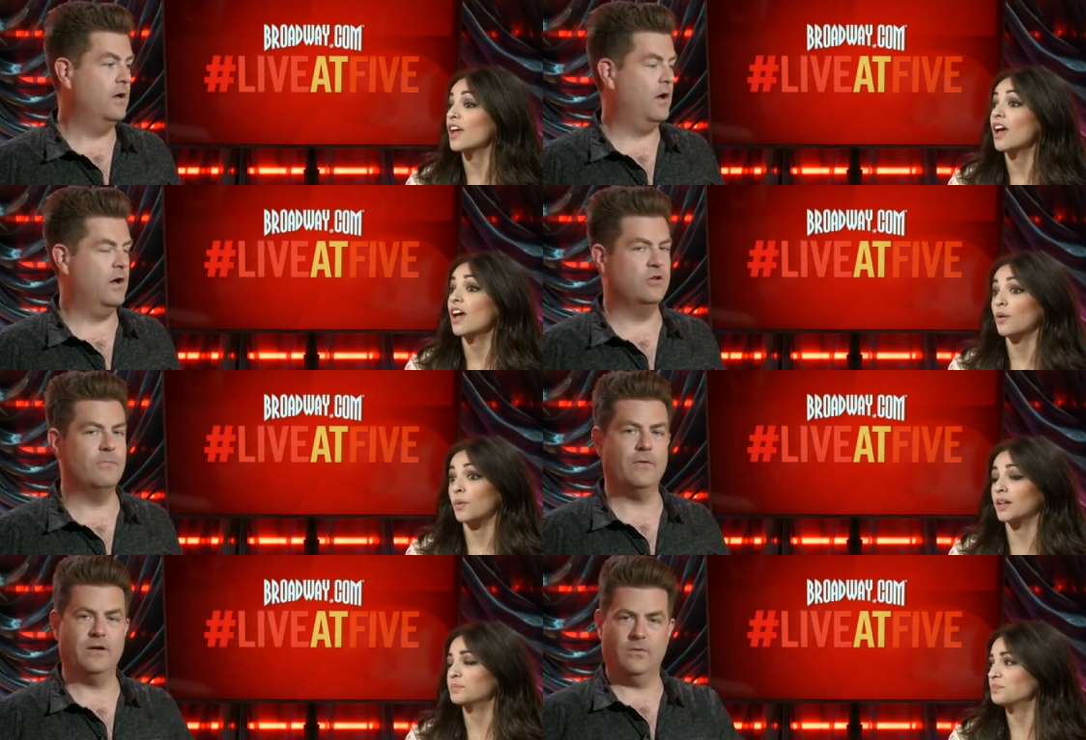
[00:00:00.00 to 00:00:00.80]
Speaker 1: Uh, you
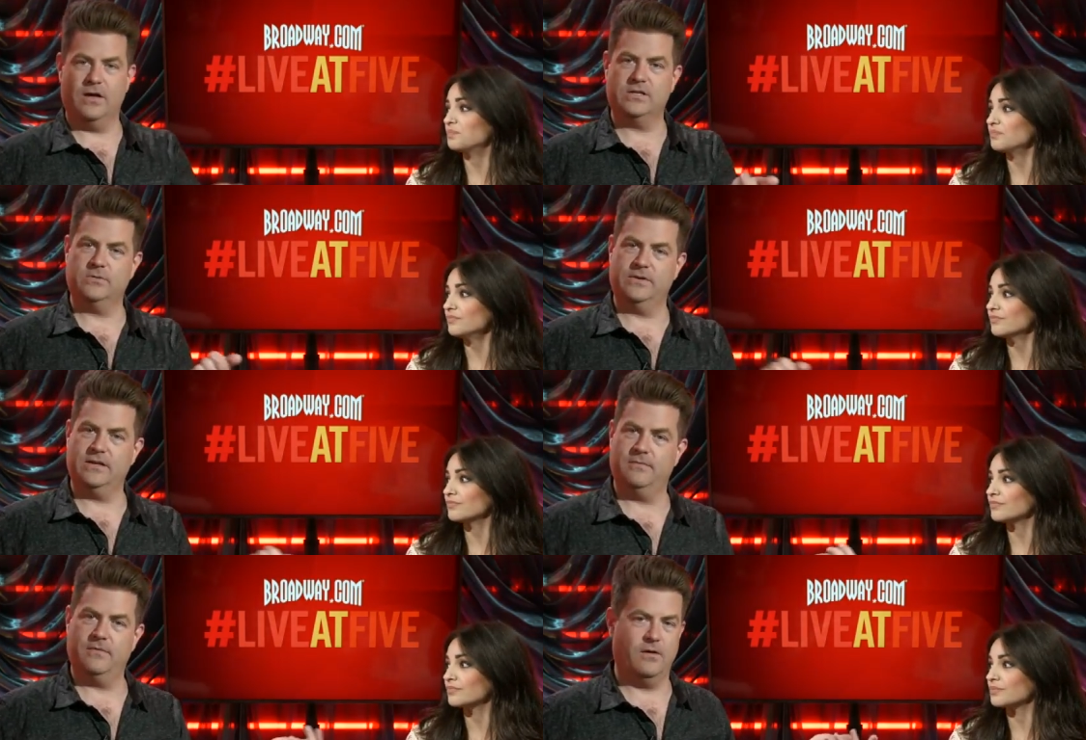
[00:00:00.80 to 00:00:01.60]
might want to watch. We did
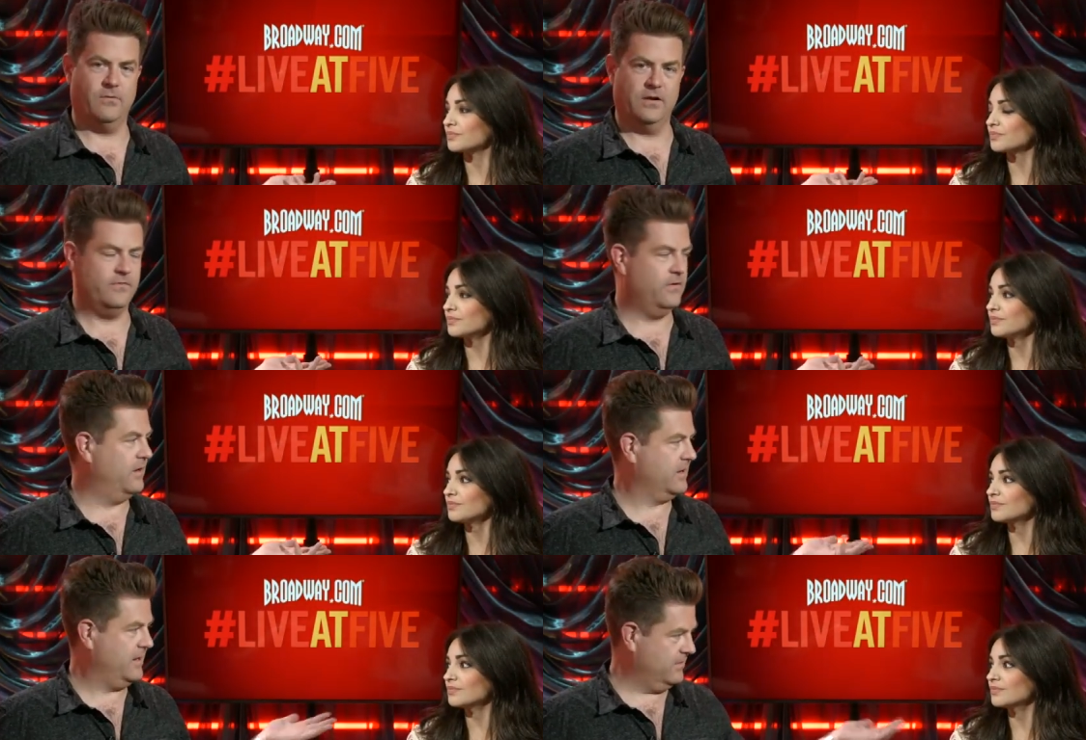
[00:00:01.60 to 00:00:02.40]
a, a, wonderful
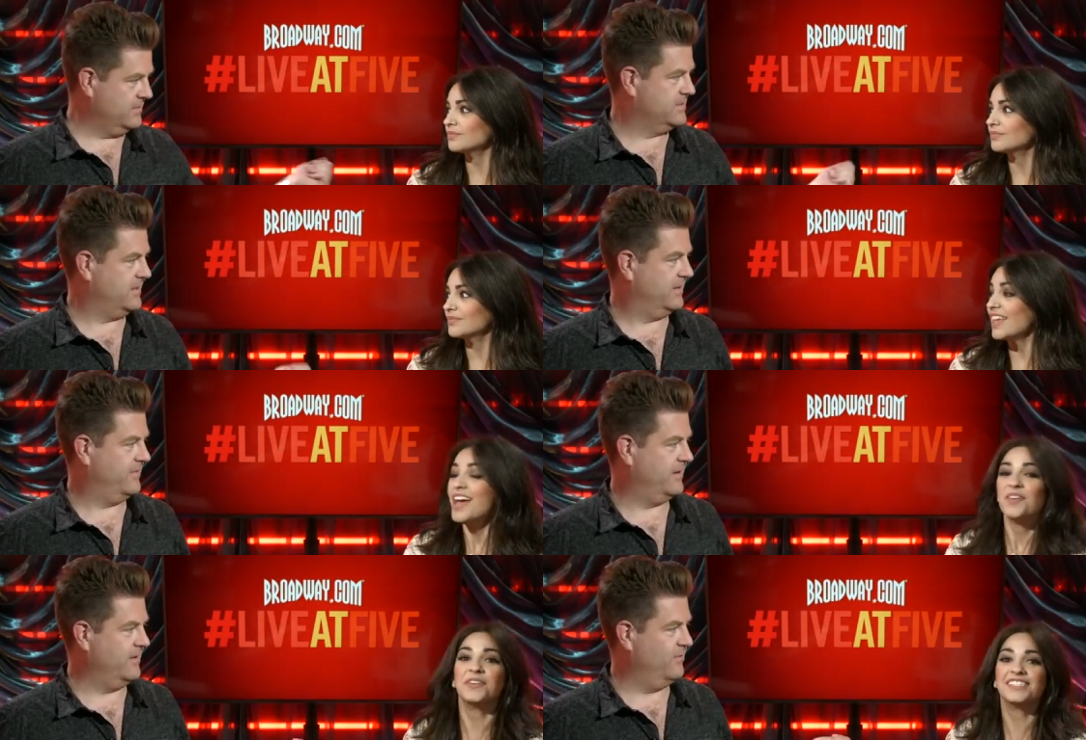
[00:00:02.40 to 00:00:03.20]
a character study
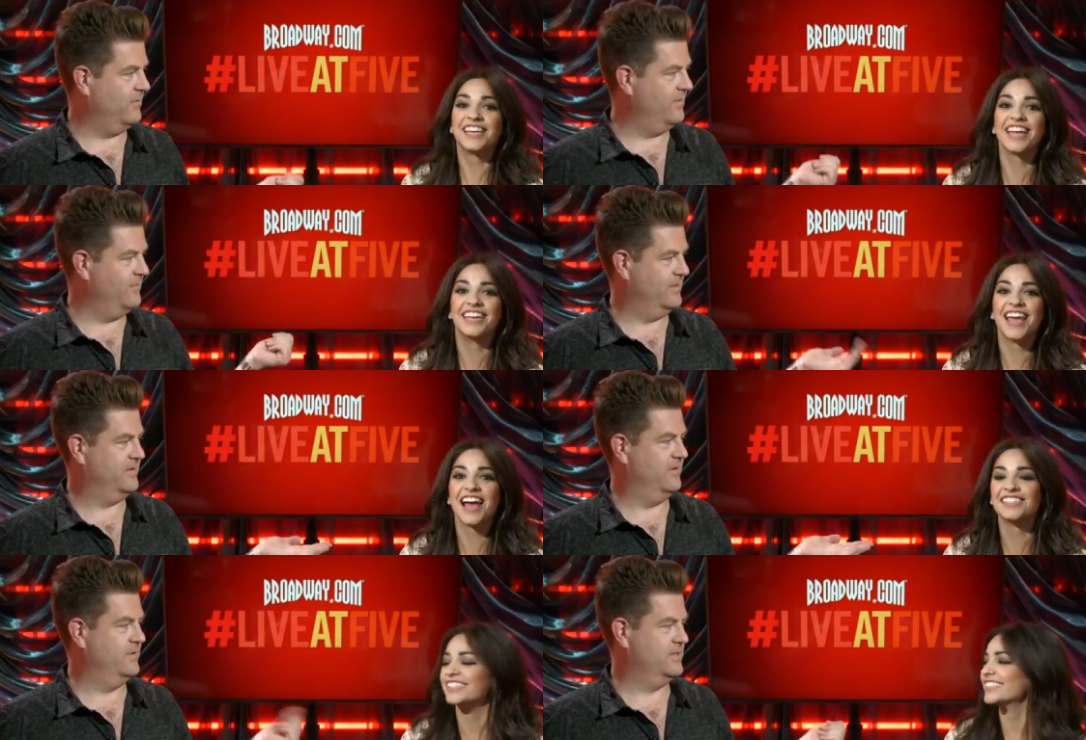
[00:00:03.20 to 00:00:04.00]
video. We did,
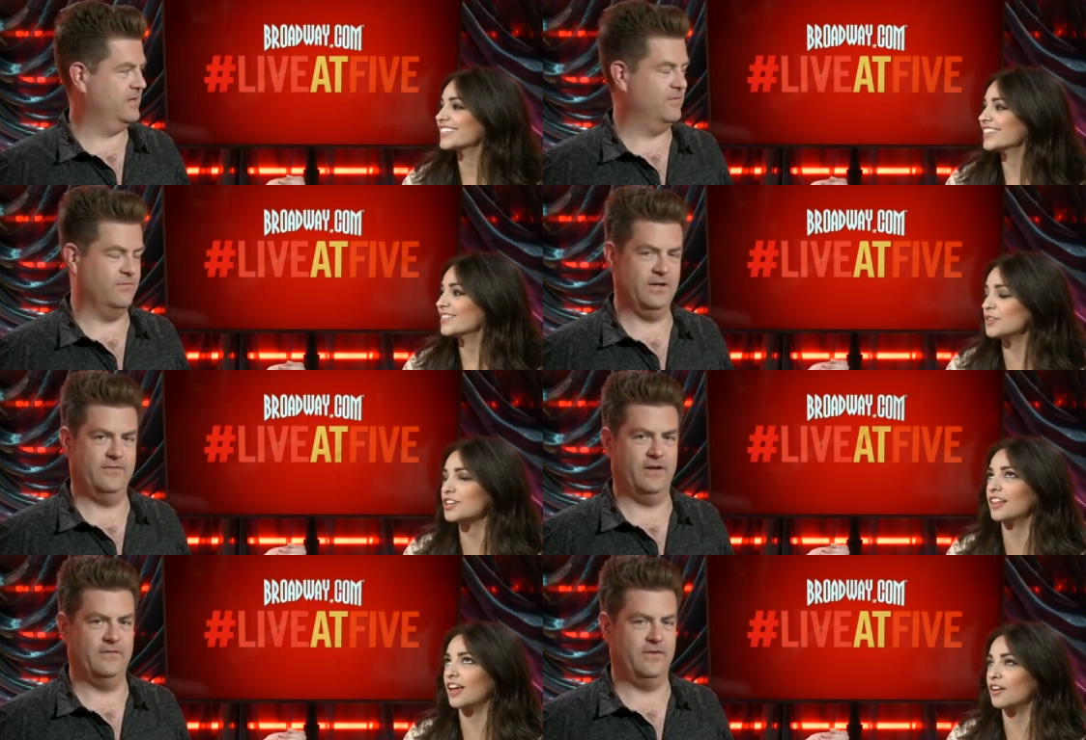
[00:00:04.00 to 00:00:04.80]
yes. You, which is a really which
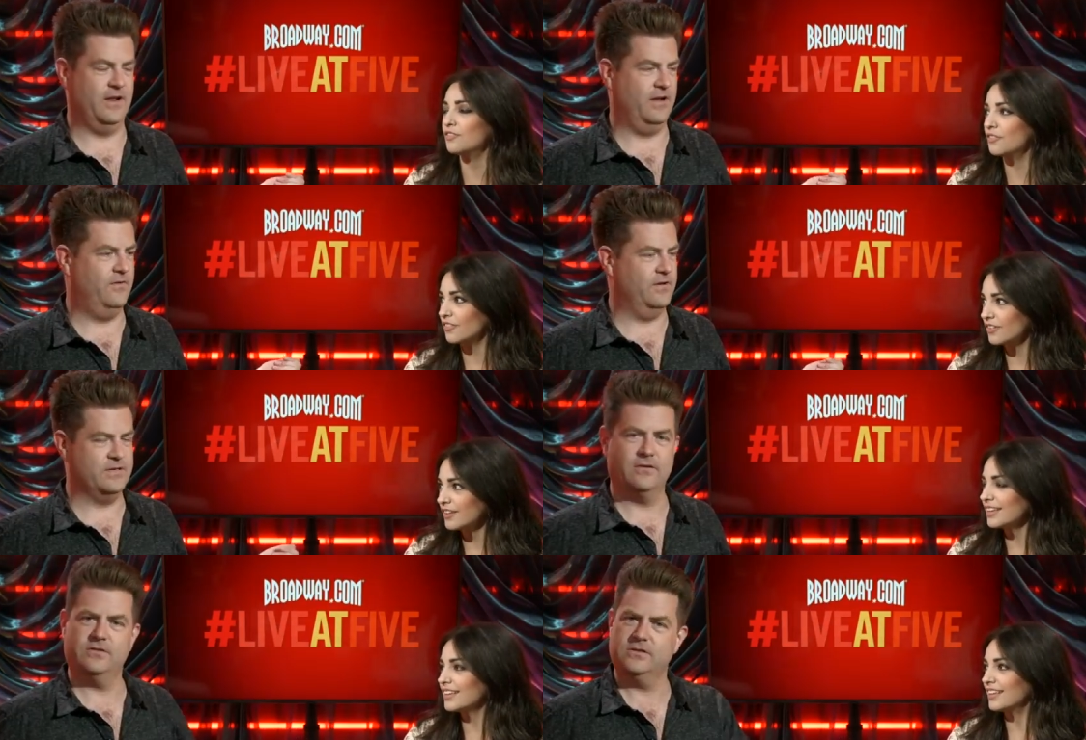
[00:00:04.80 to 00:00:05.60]
fun video. Which uh,
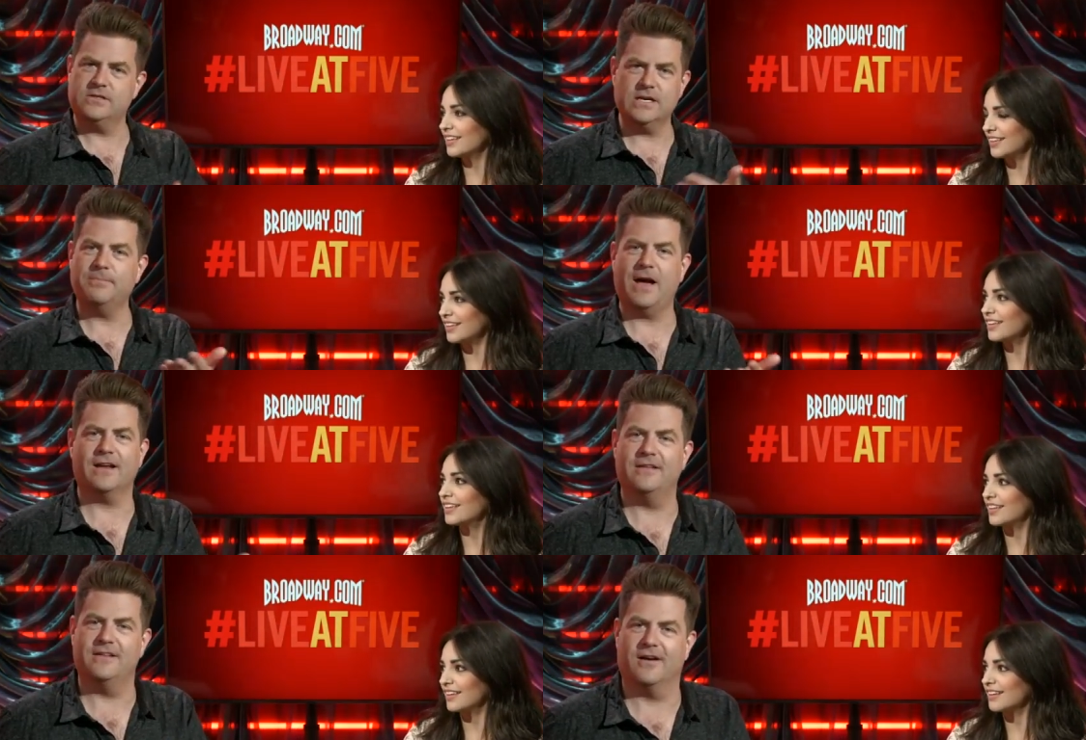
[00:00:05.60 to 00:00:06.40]
I dig back
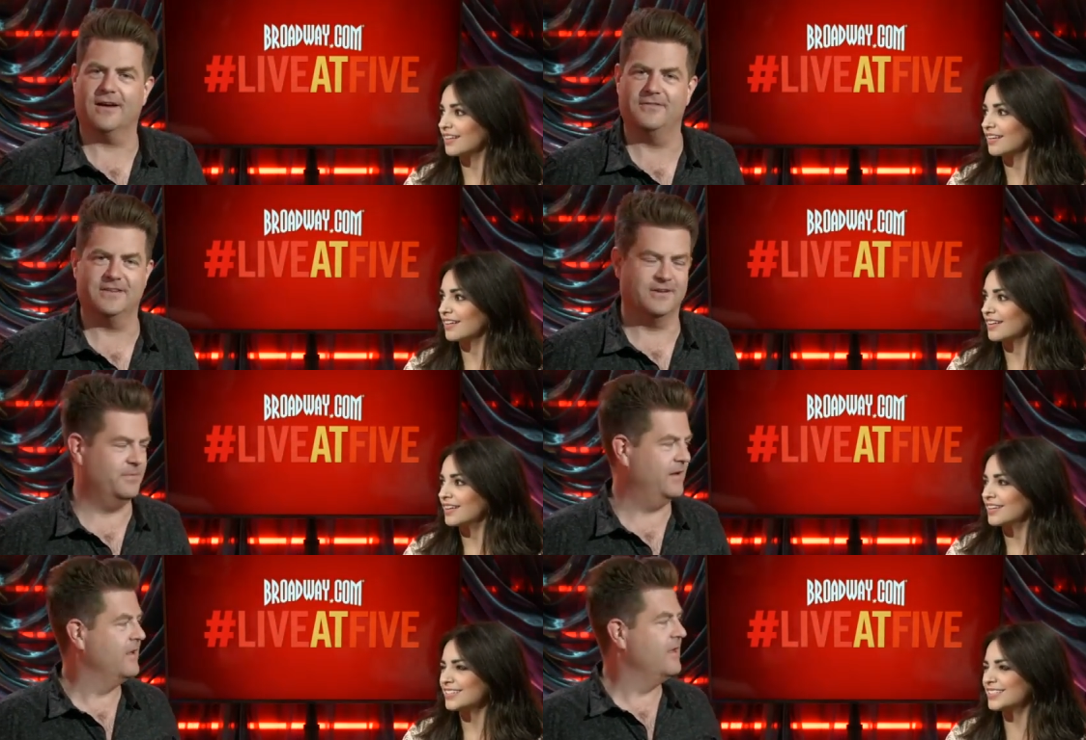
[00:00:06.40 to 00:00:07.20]
into the archives a little bit,